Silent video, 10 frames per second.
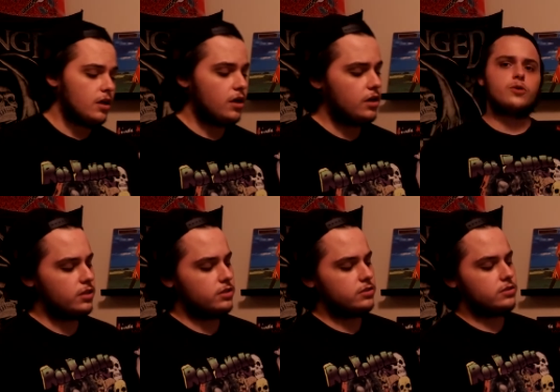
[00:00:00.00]

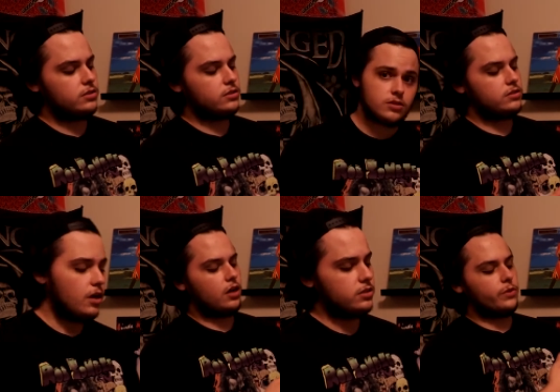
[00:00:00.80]

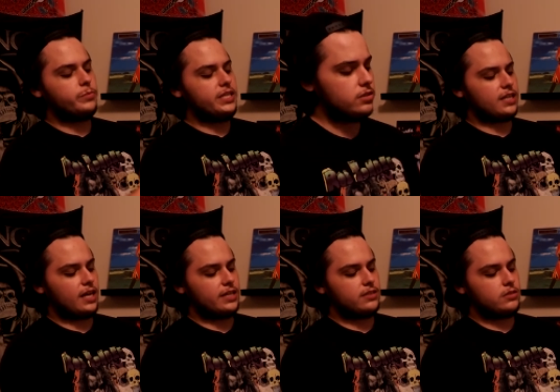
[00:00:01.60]
on the B
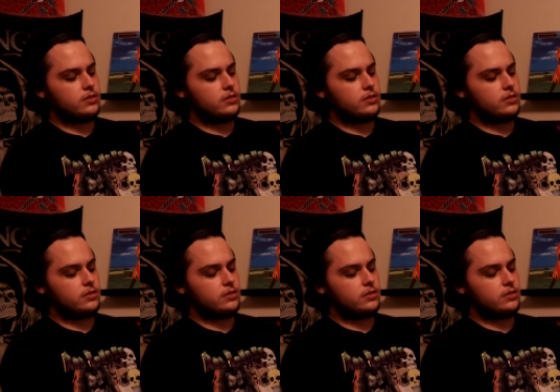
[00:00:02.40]
side,